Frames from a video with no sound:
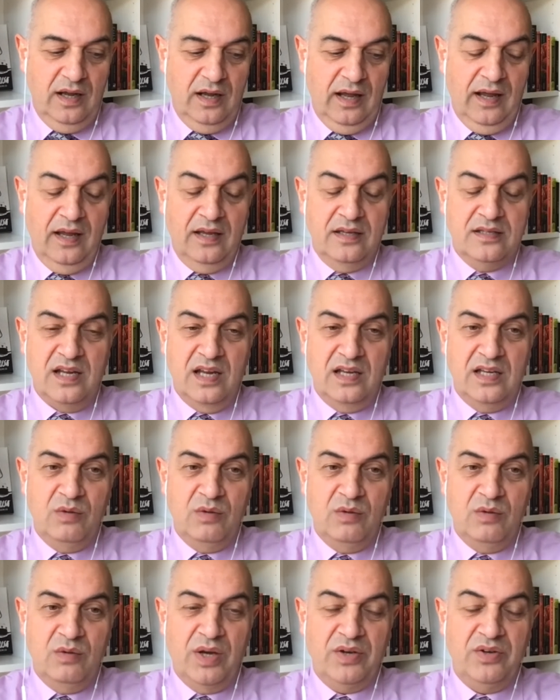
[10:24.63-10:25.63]
And
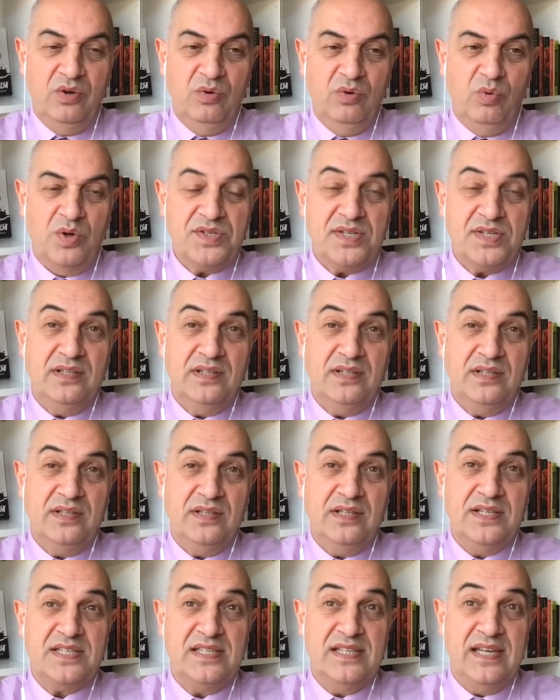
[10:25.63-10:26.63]
anyone who wasn't
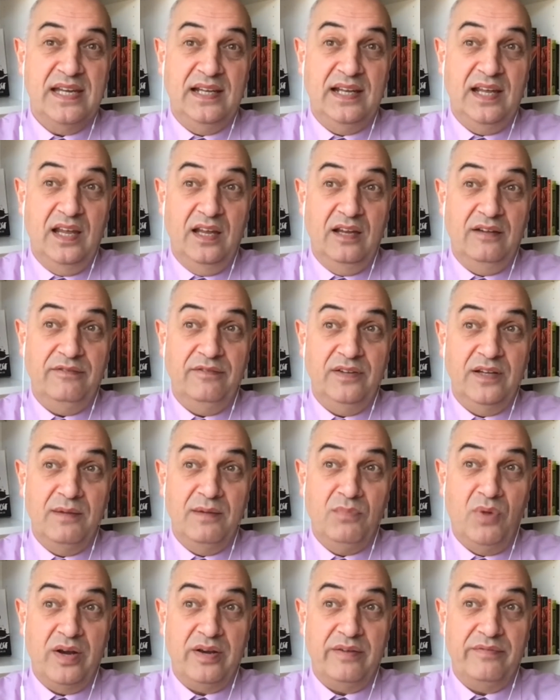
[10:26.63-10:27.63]
listening carefully
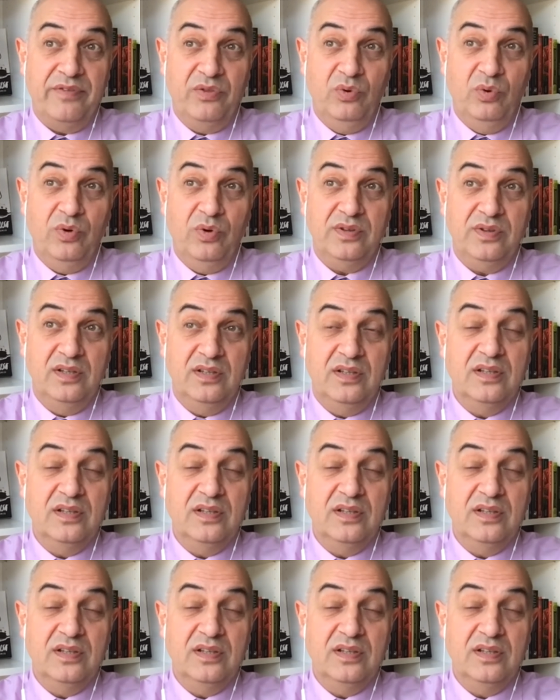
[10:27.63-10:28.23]
might have thought that